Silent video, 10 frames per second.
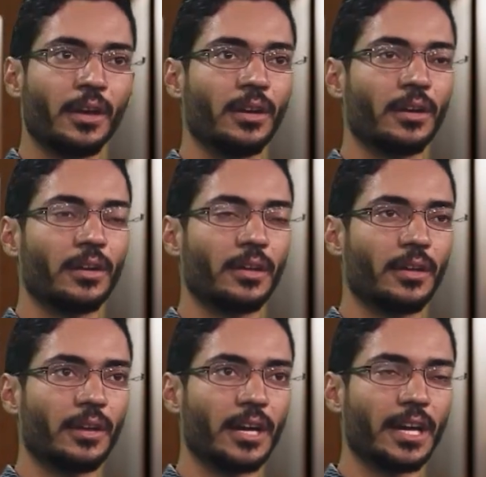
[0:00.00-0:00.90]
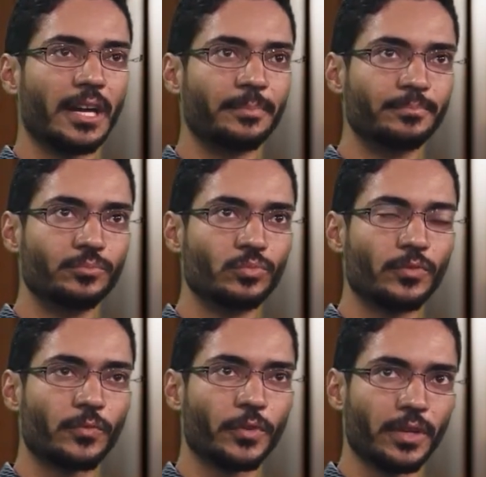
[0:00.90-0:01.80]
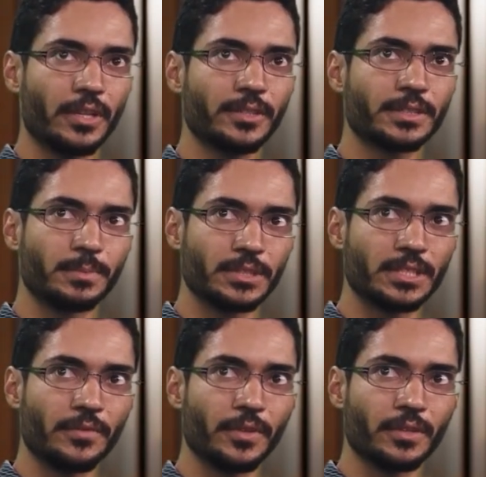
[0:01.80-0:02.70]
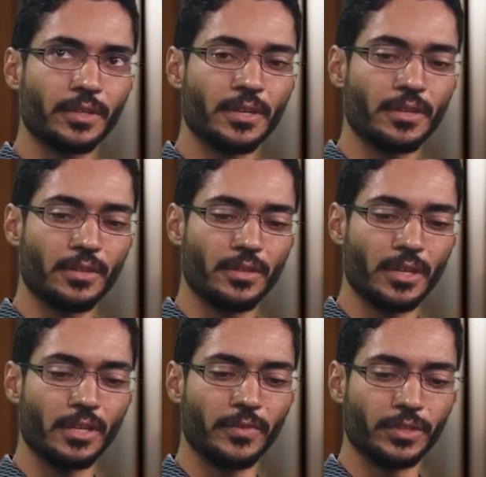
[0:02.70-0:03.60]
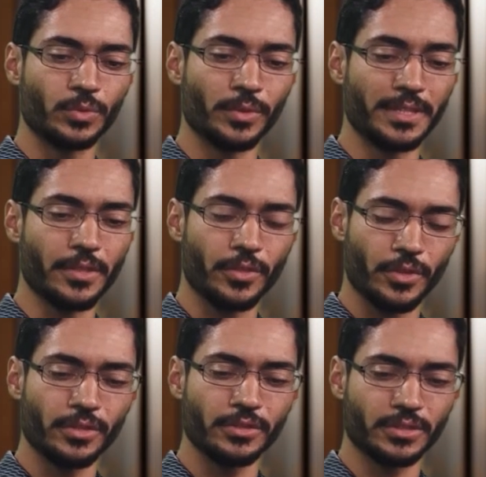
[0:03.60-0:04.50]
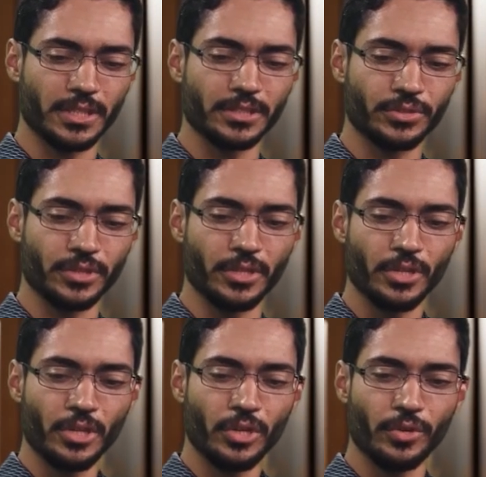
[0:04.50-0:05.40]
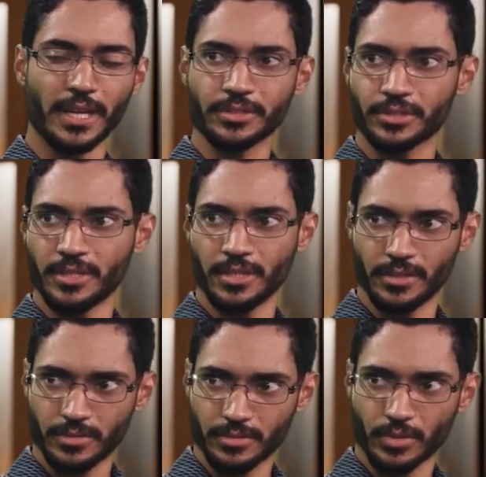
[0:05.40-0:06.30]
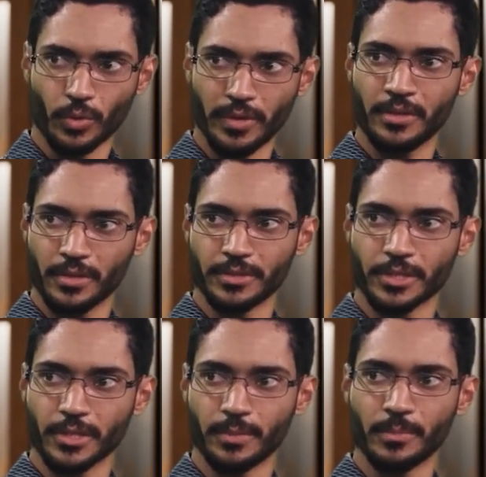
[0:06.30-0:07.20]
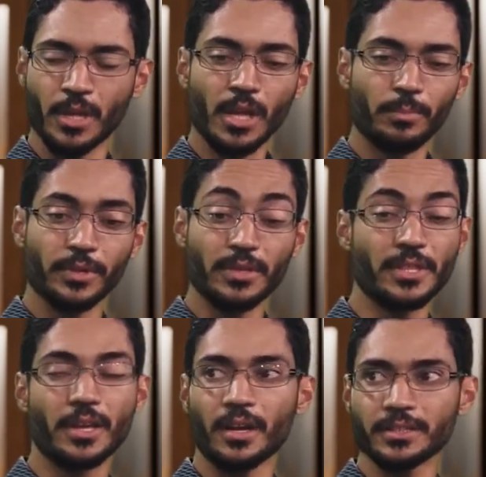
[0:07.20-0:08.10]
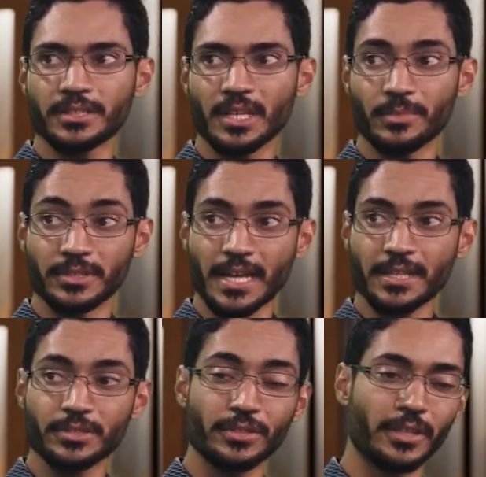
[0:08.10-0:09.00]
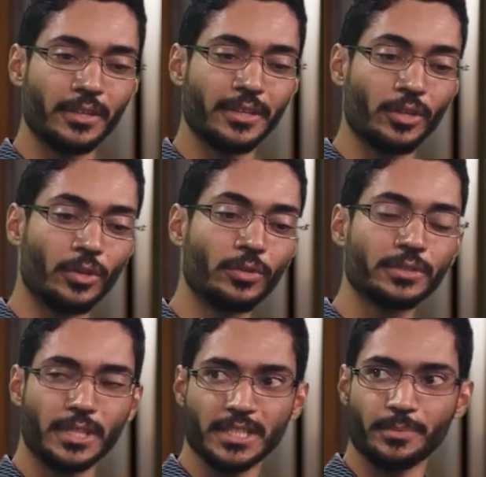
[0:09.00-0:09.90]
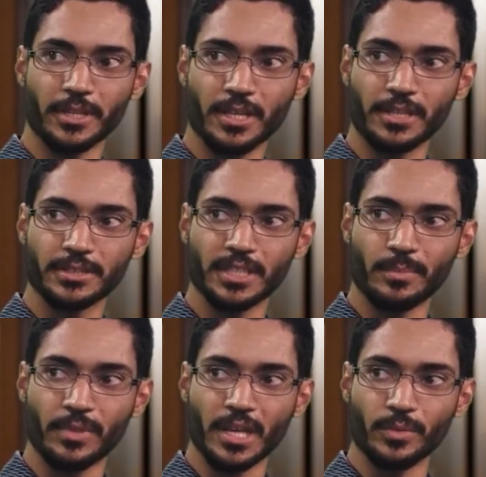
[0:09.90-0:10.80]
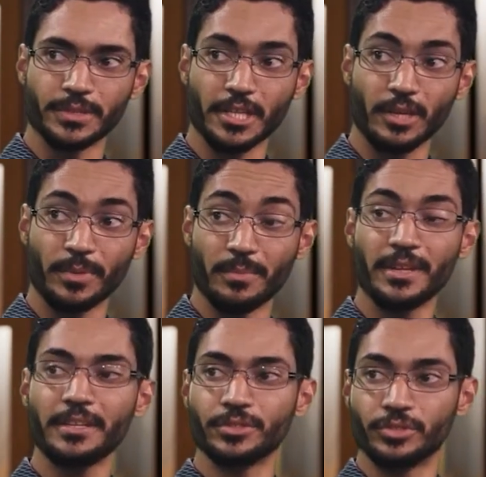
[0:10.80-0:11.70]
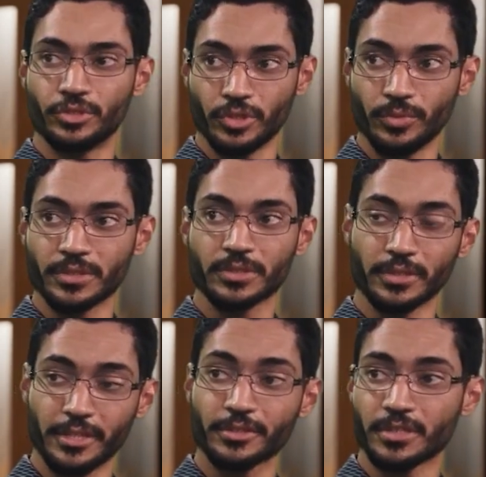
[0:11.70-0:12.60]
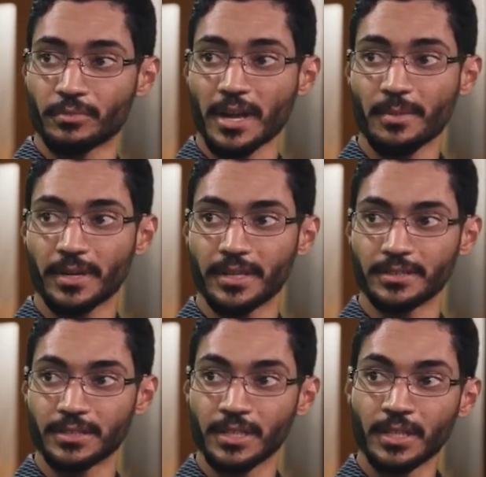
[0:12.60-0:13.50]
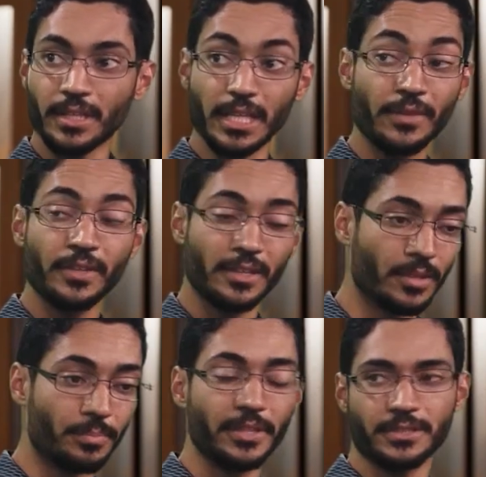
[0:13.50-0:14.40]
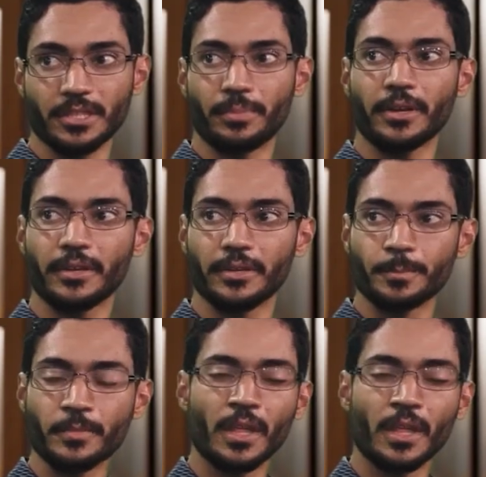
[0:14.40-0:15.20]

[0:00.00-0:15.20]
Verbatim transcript: Uh, I, am forgetting specifically the individual in the third century who had actually coined the term, but the concept is actually an Old Testament concept that was held by many Jewish leaders and rabbis. Oh, really? Even in the BC period.